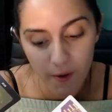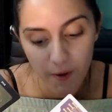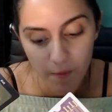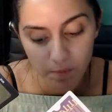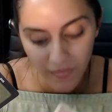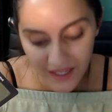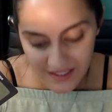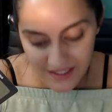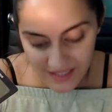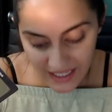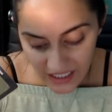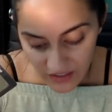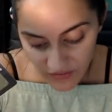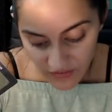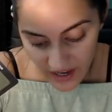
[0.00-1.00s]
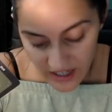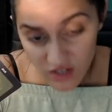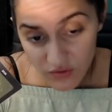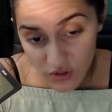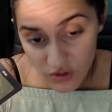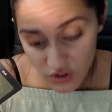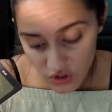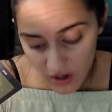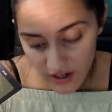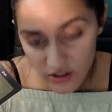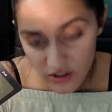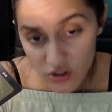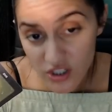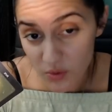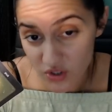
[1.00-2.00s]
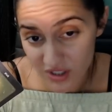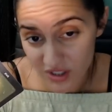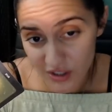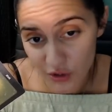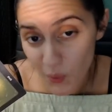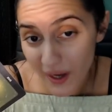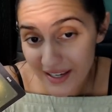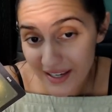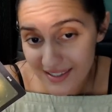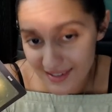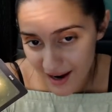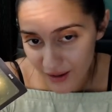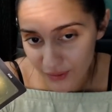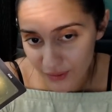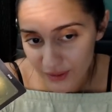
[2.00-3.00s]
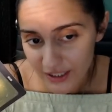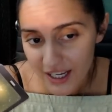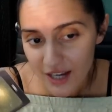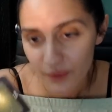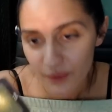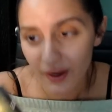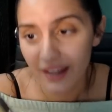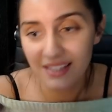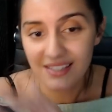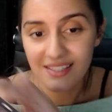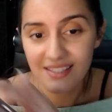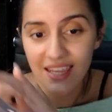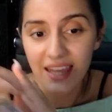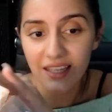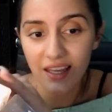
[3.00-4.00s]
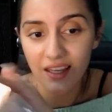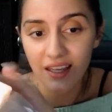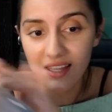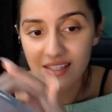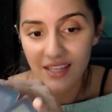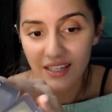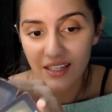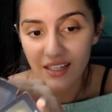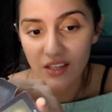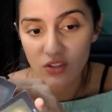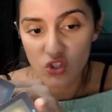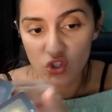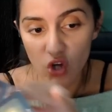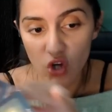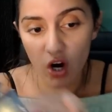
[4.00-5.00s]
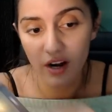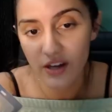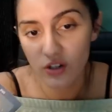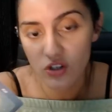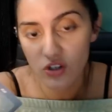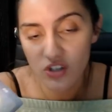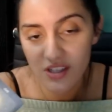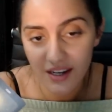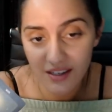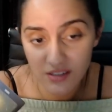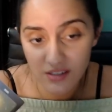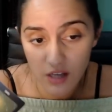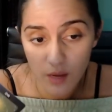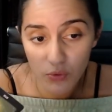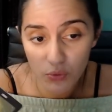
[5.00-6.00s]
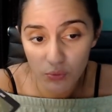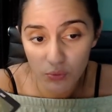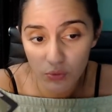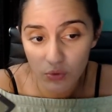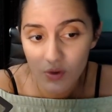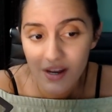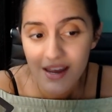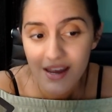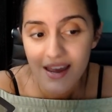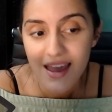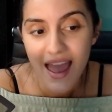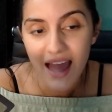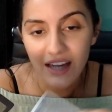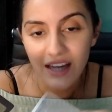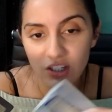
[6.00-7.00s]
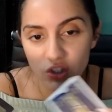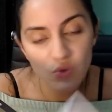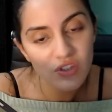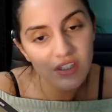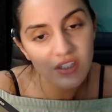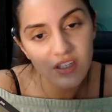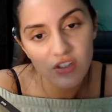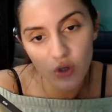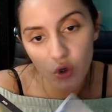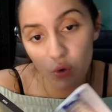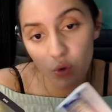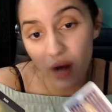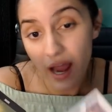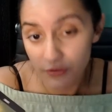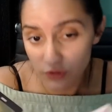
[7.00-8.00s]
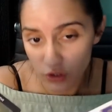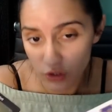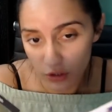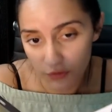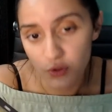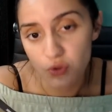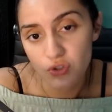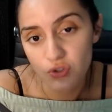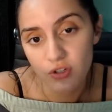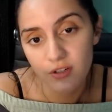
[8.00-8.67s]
It's taking advantage of the Star energy, which is here twice now, right? It's taking the Star energy that has come through and using it to craft your future.